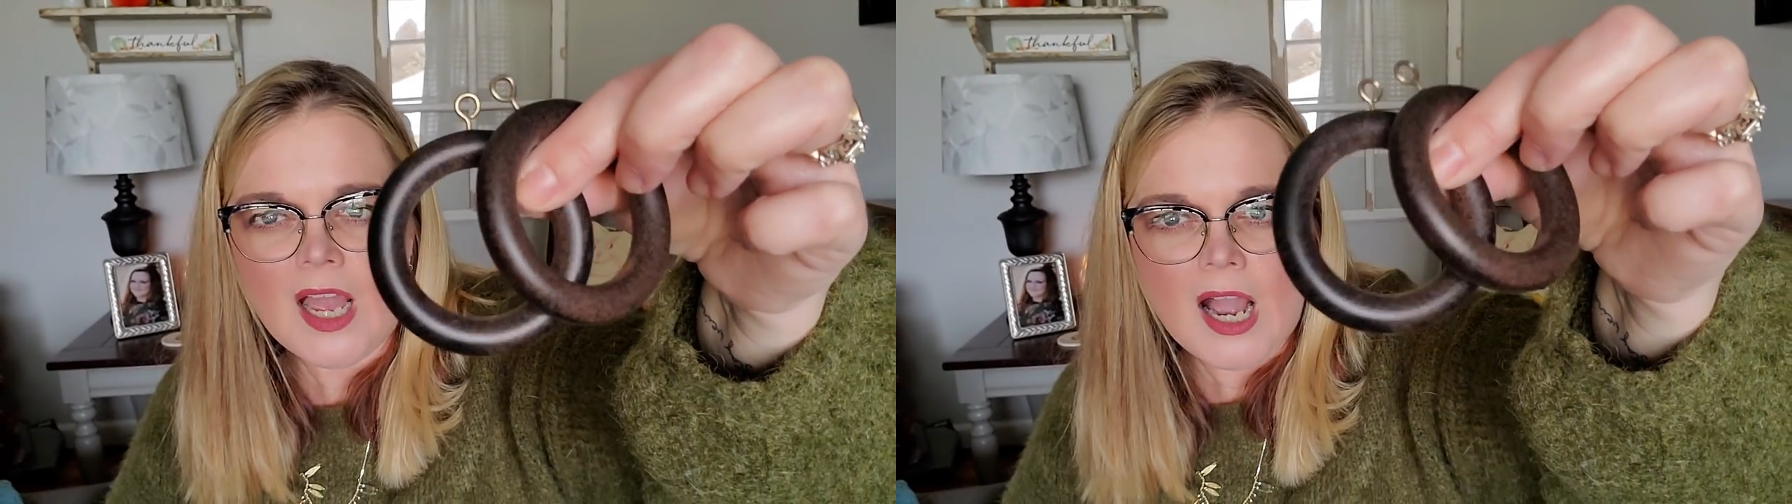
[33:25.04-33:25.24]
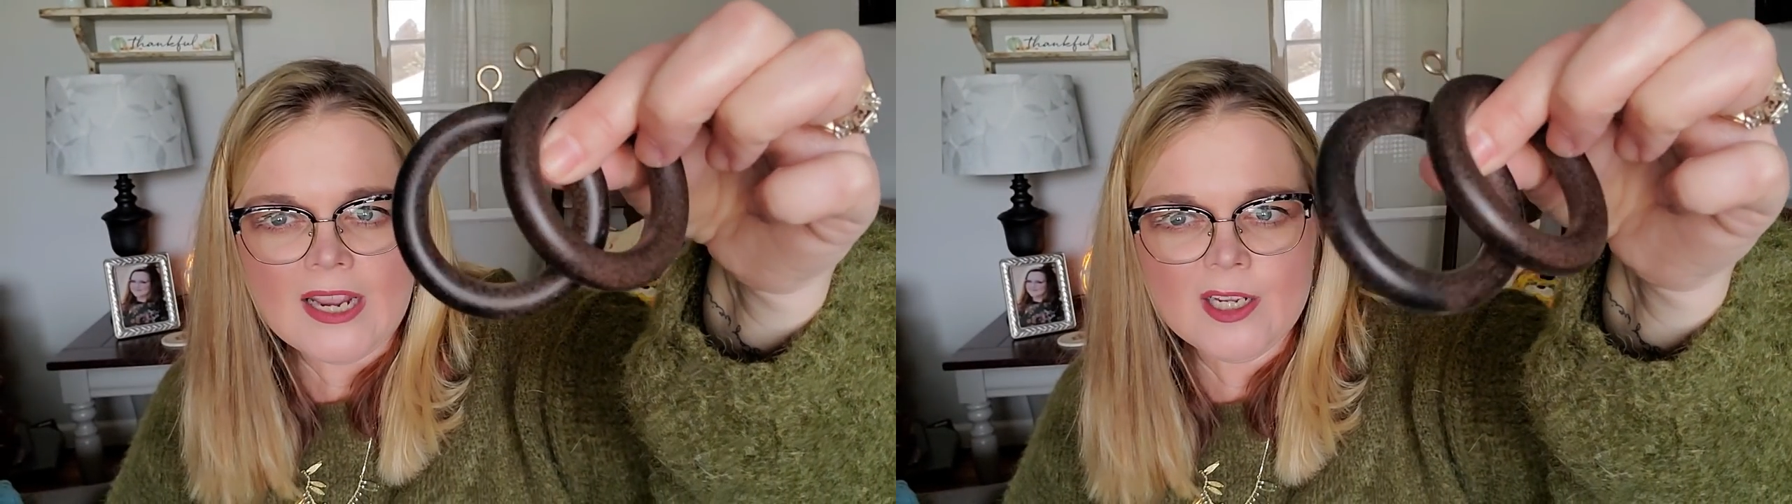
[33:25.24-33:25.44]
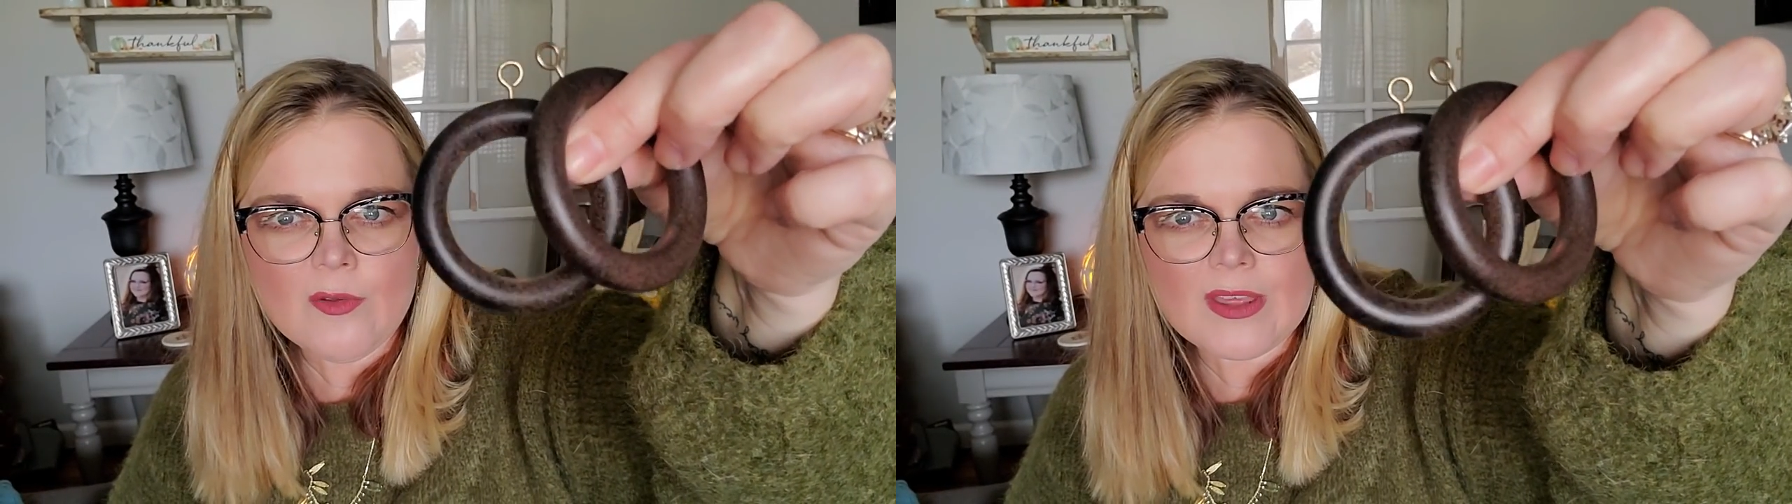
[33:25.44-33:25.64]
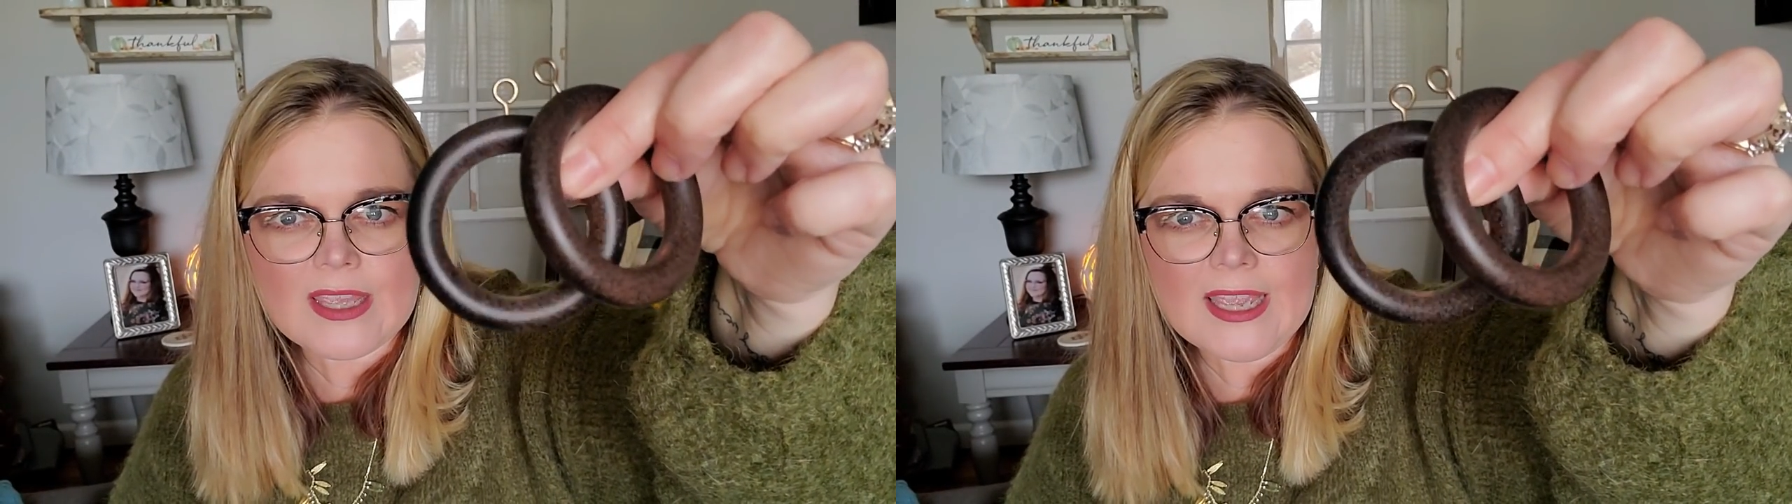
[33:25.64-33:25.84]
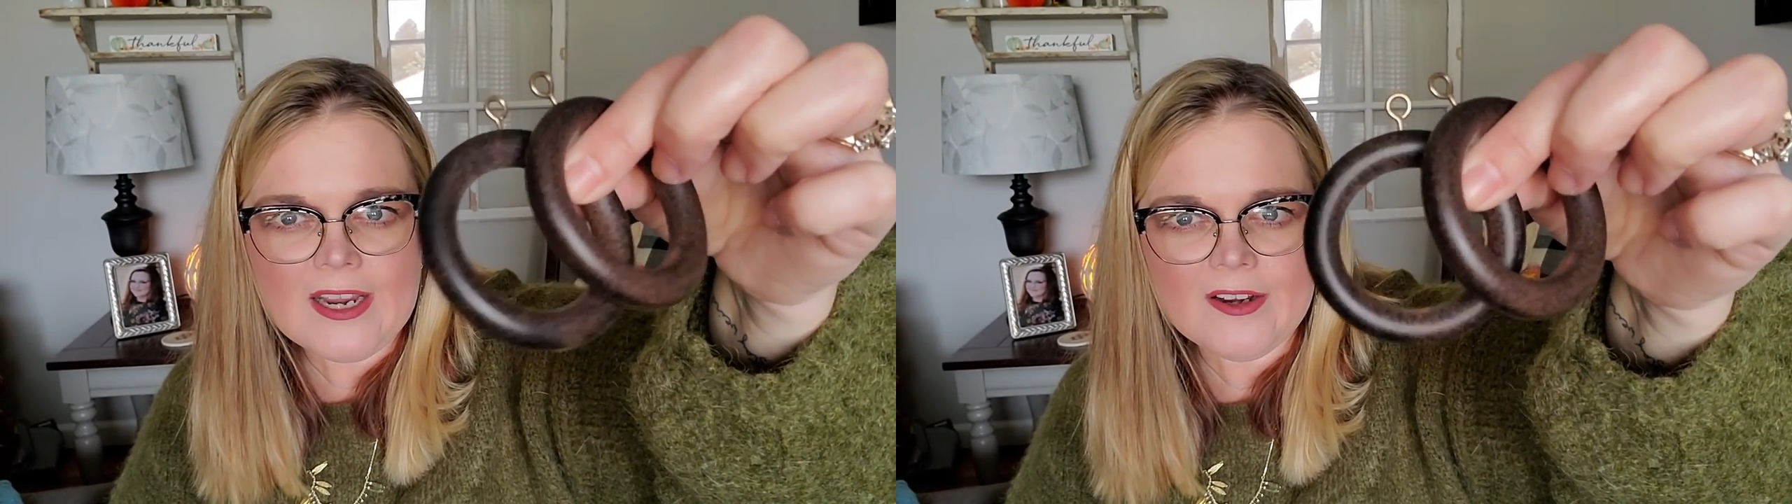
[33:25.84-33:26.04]
I know
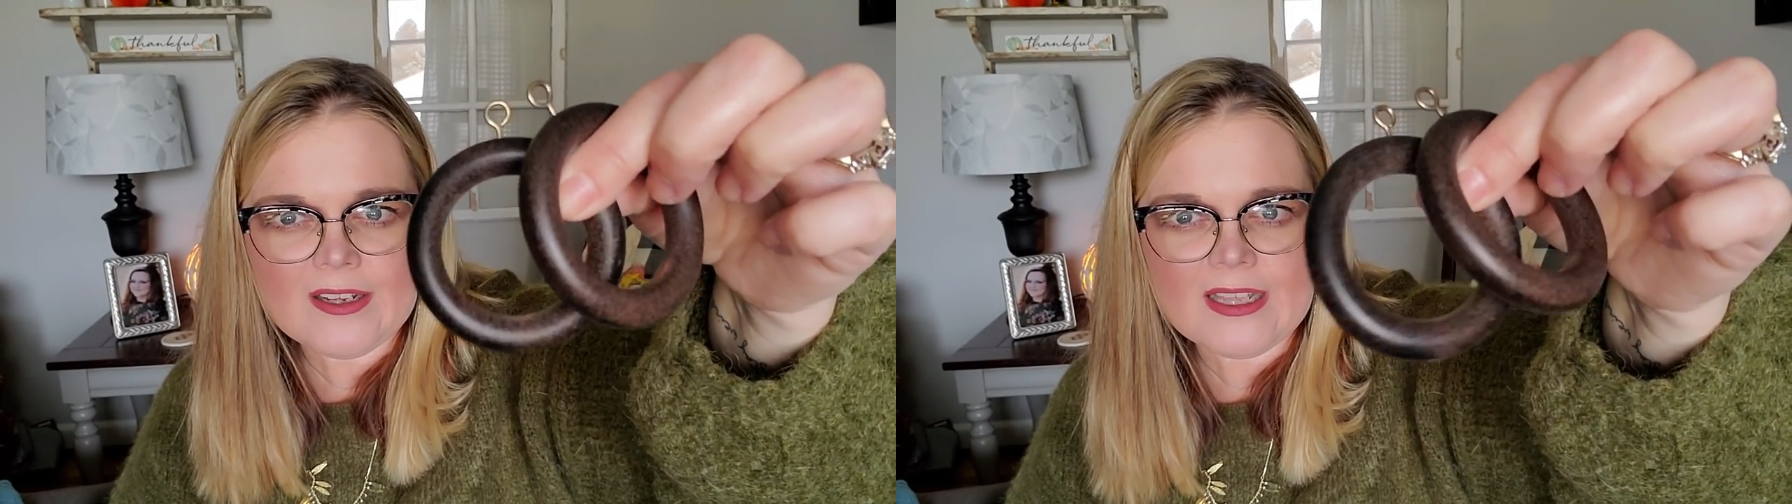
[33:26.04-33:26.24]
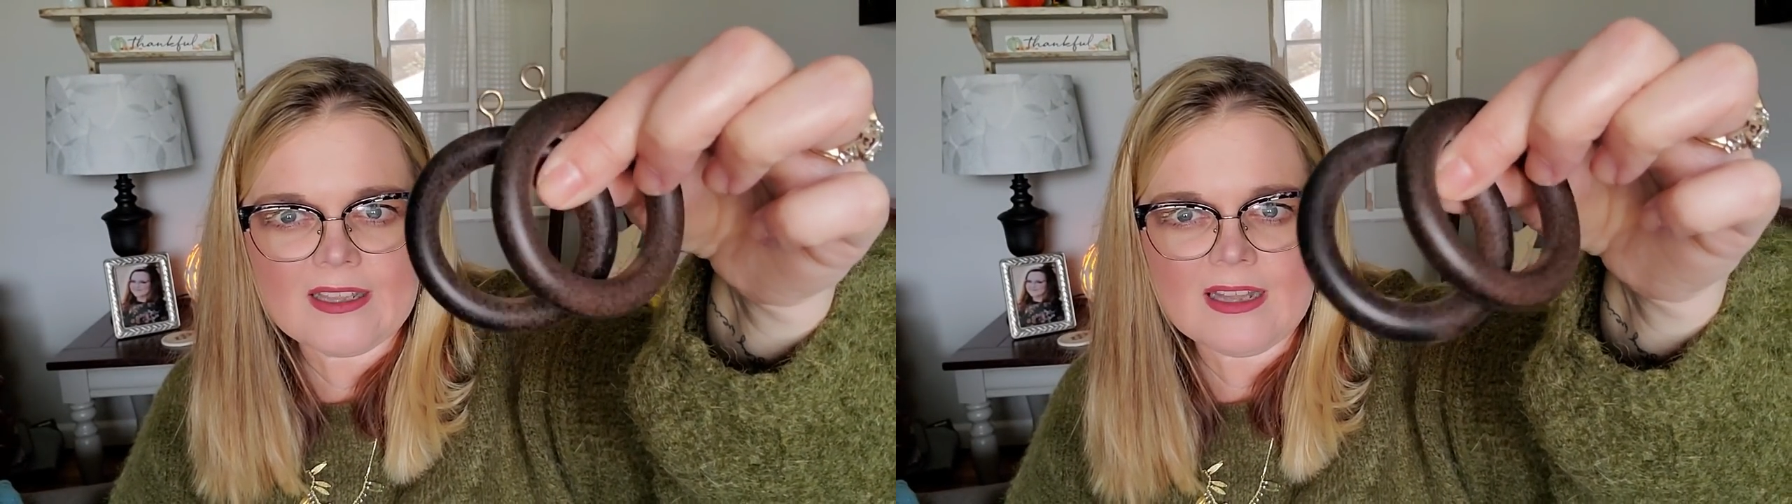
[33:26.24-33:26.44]
that Karen at